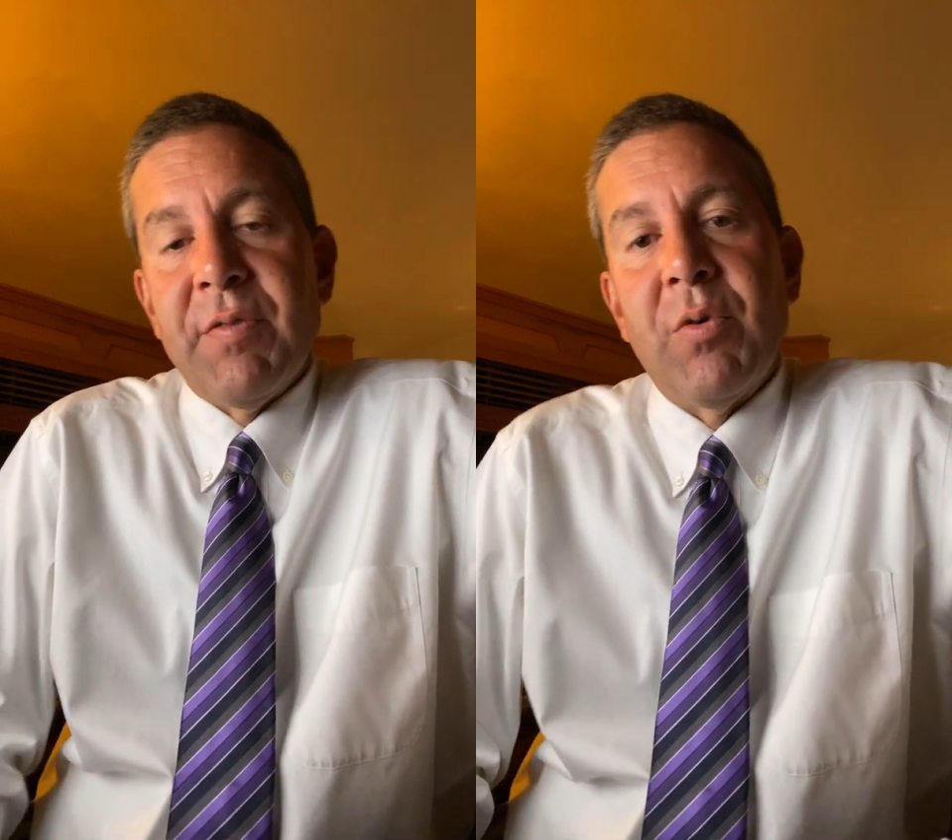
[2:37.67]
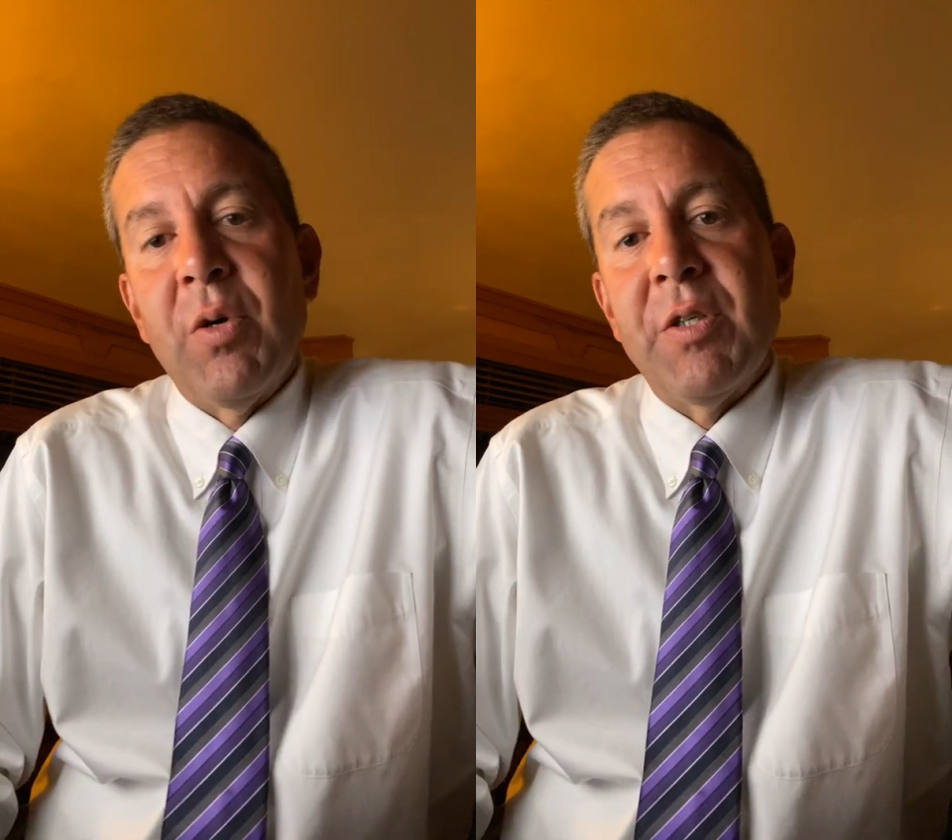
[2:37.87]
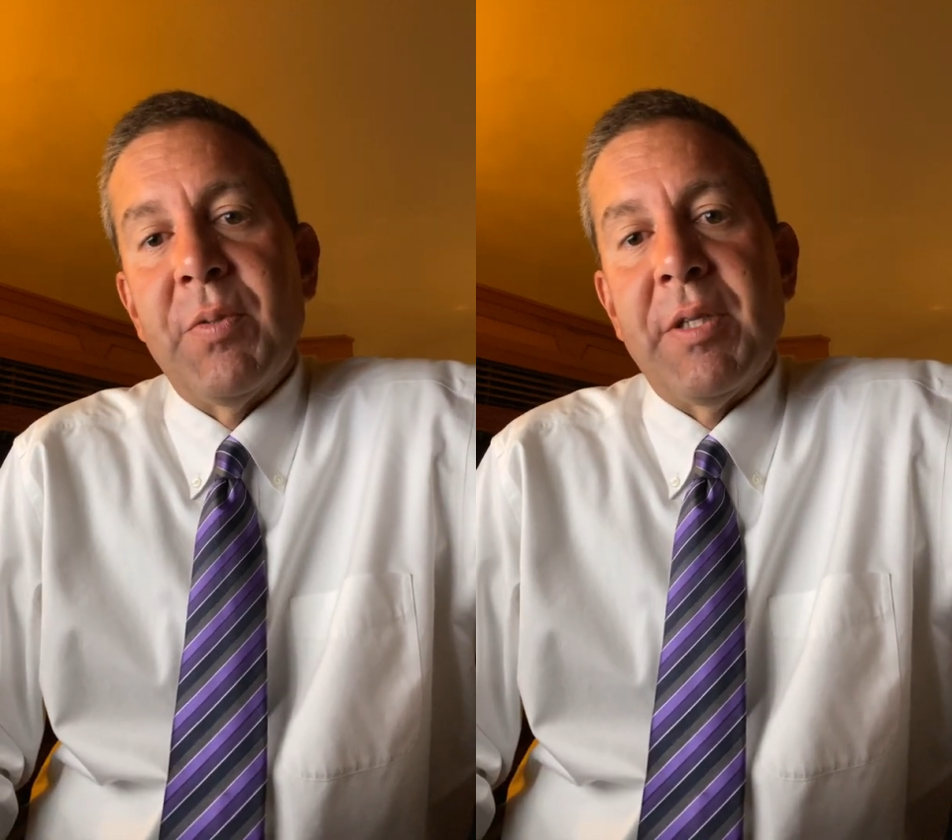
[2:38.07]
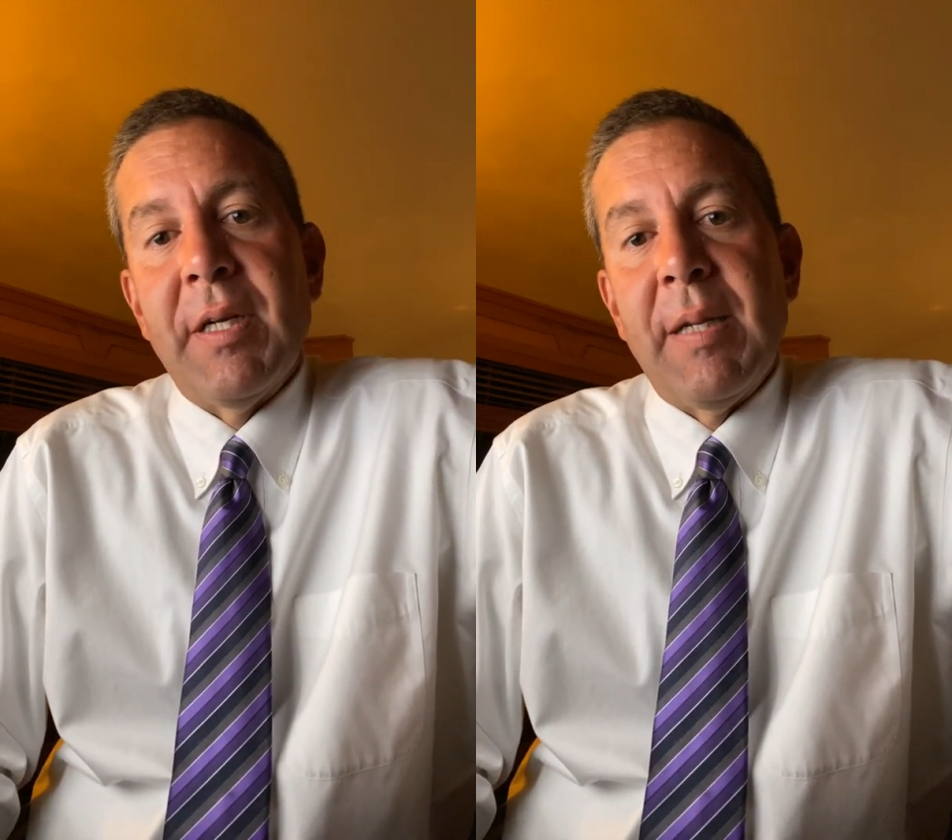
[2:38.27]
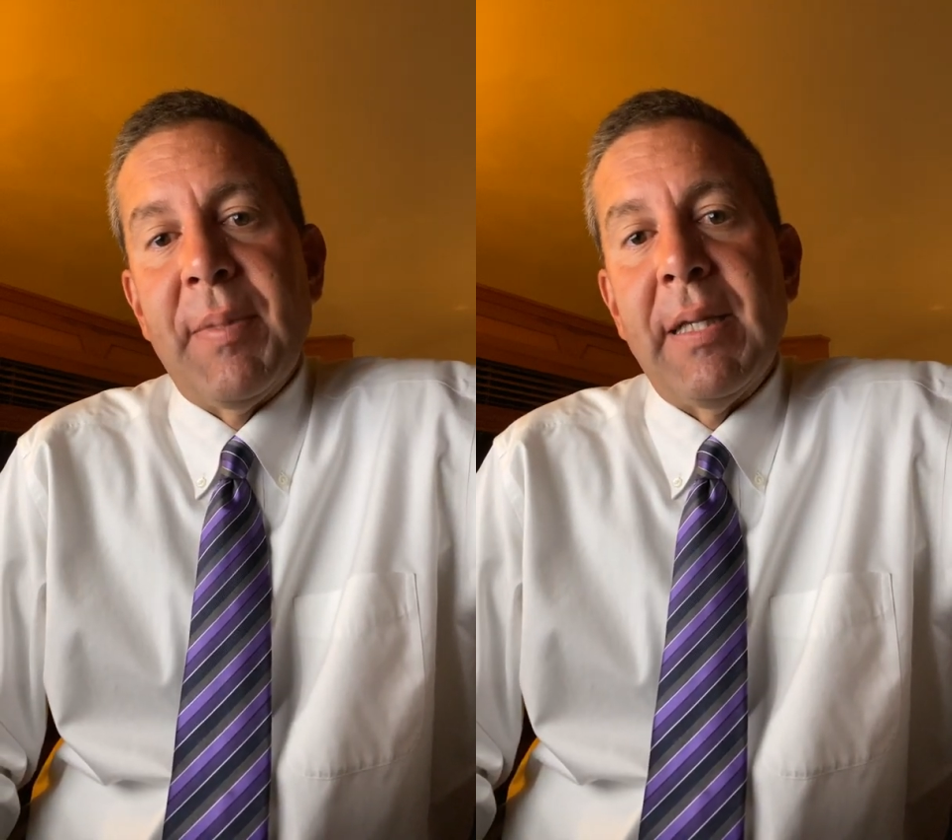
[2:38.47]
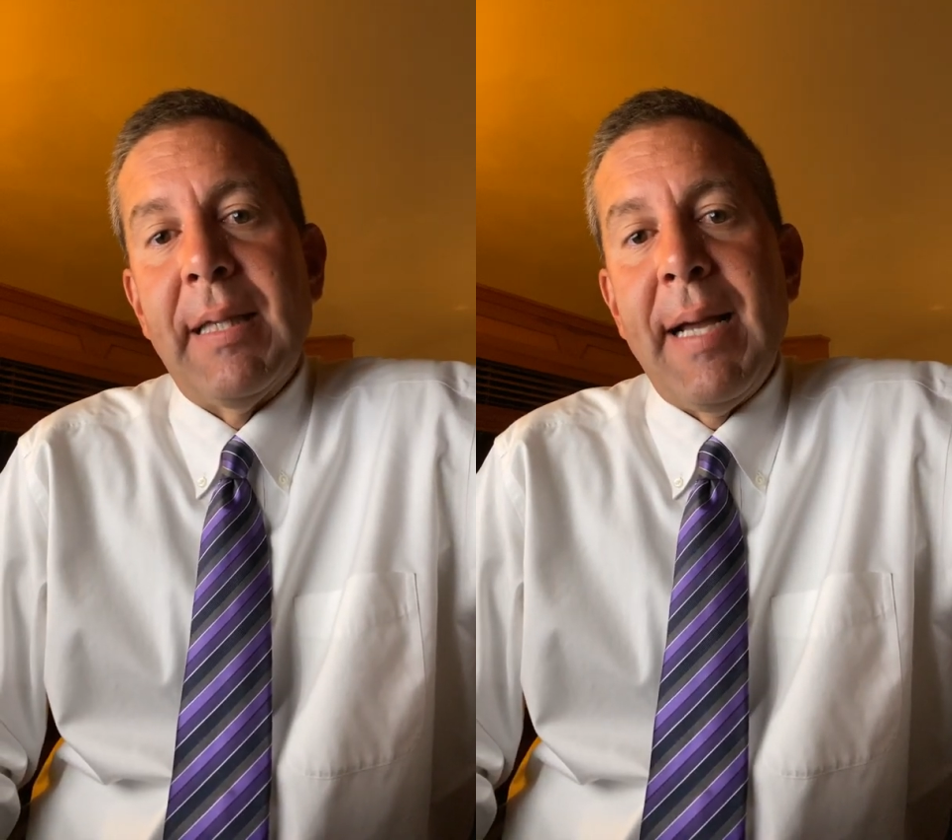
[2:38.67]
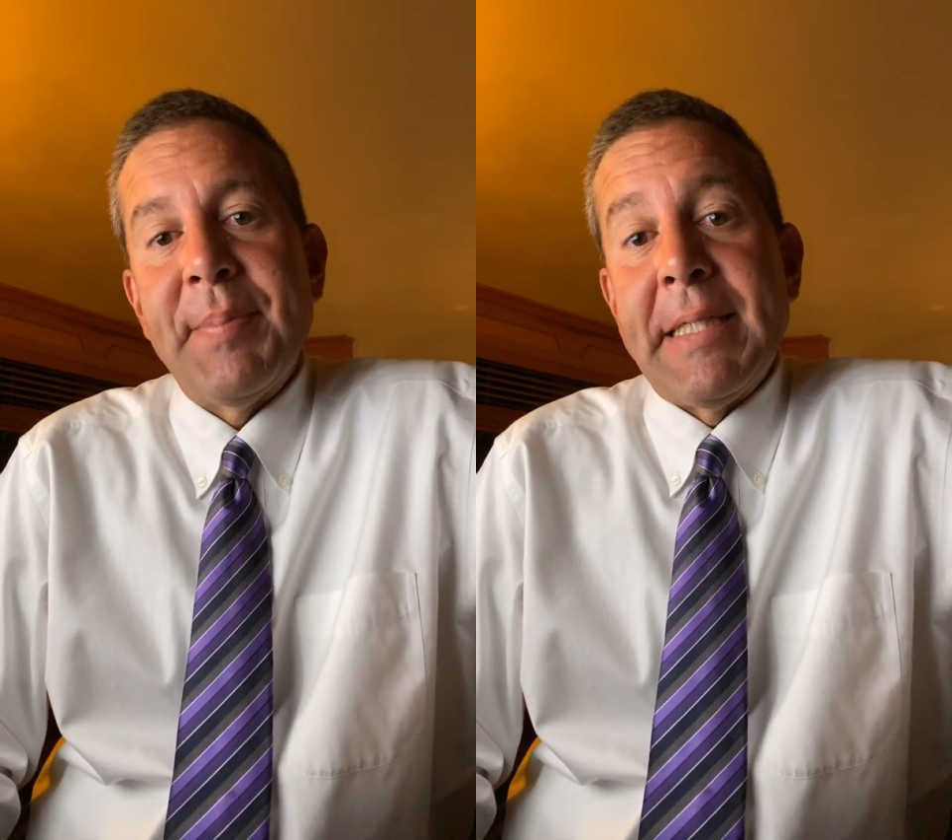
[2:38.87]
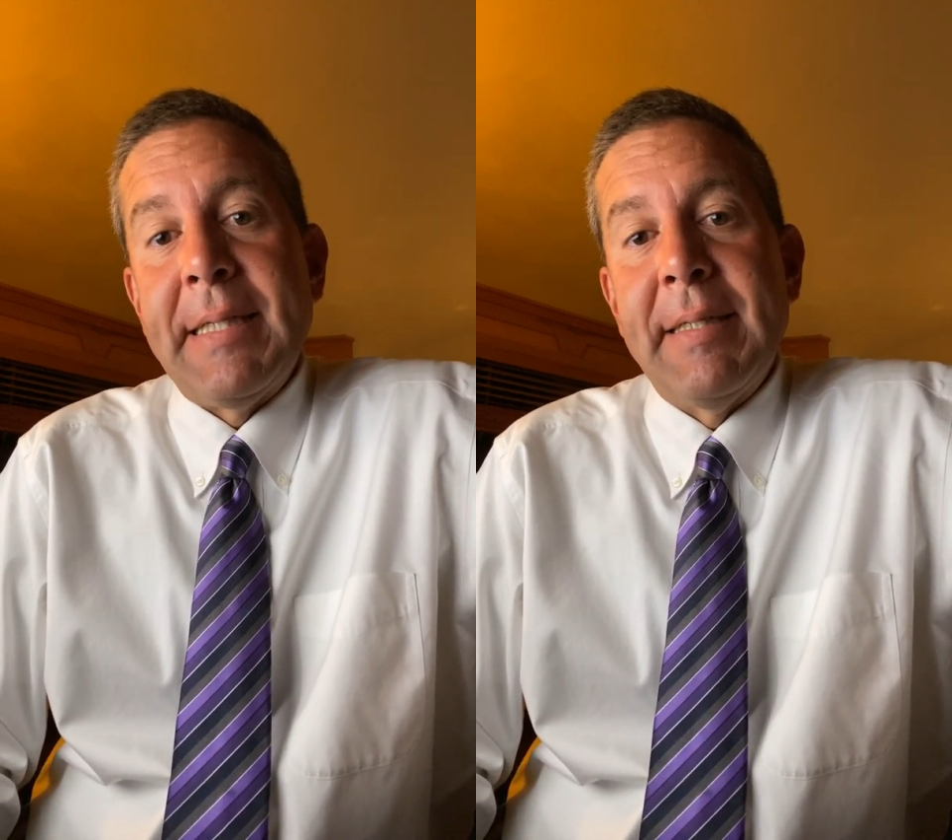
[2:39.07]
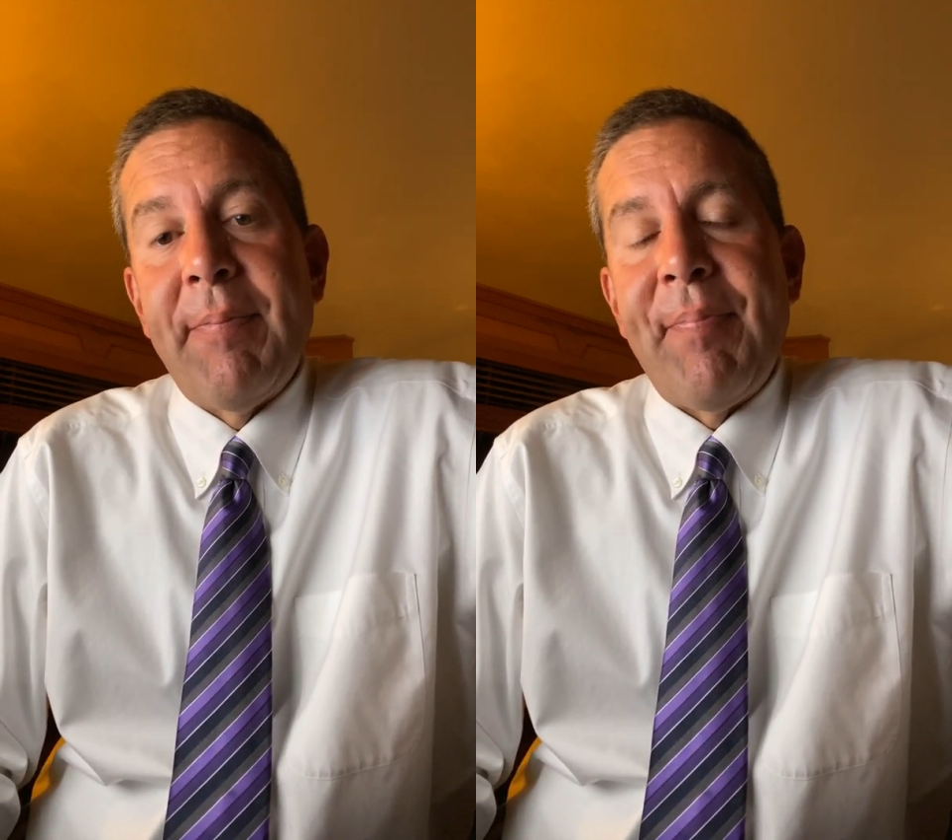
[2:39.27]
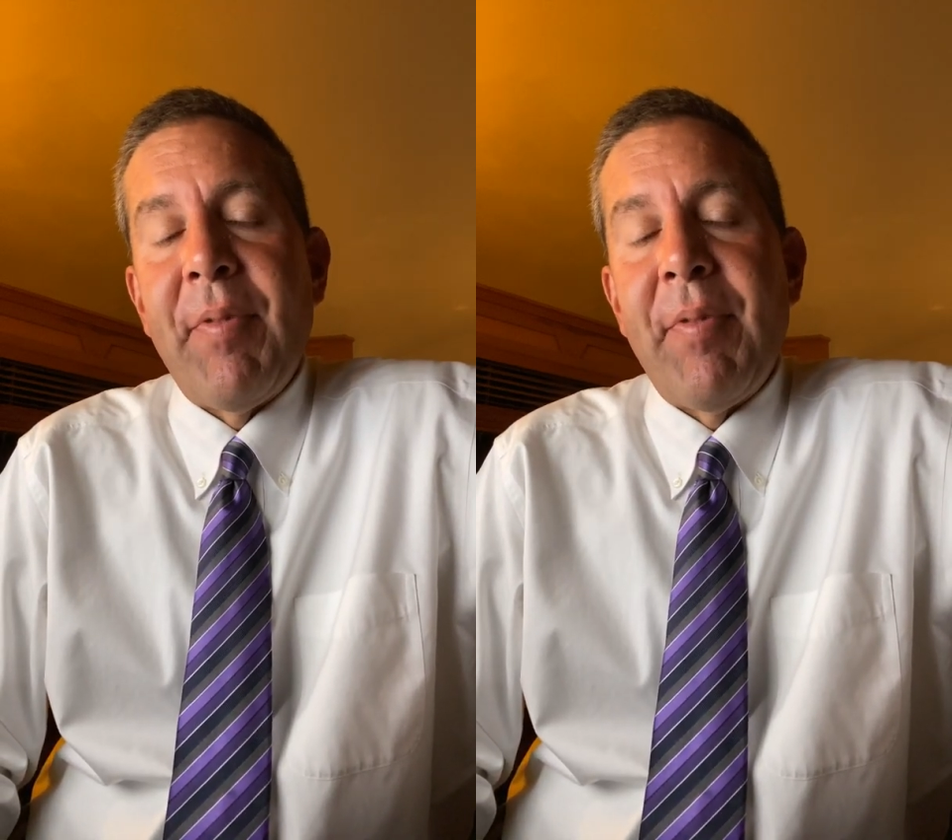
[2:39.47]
of course, which ended up collapsing.